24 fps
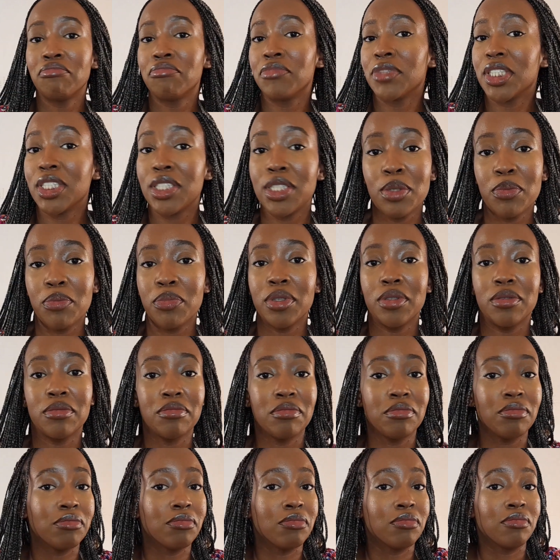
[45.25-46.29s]
Simple,
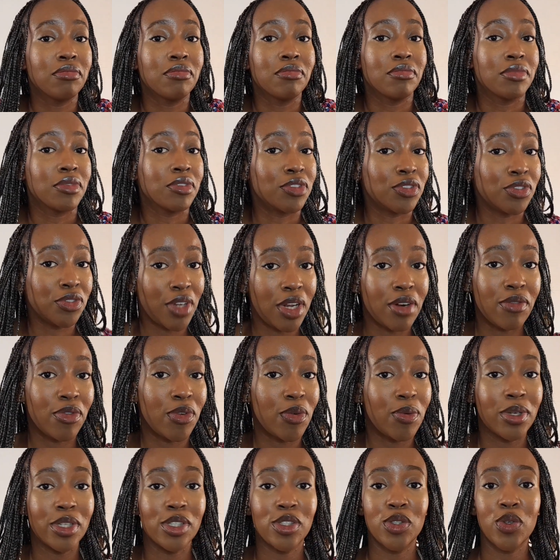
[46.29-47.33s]
straightforward.